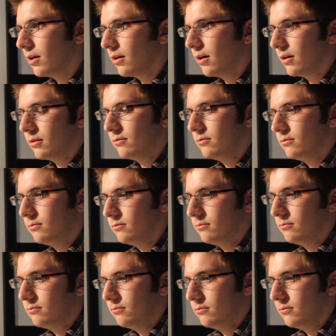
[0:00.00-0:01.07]
I
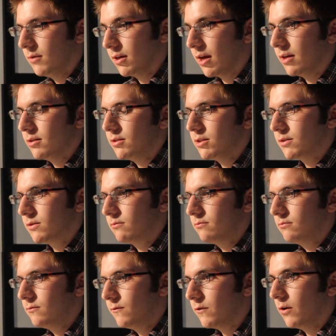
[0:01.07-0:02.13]
kind of just
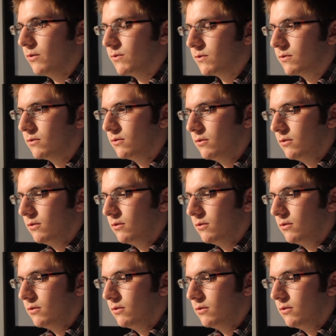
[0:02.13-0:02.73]
froze.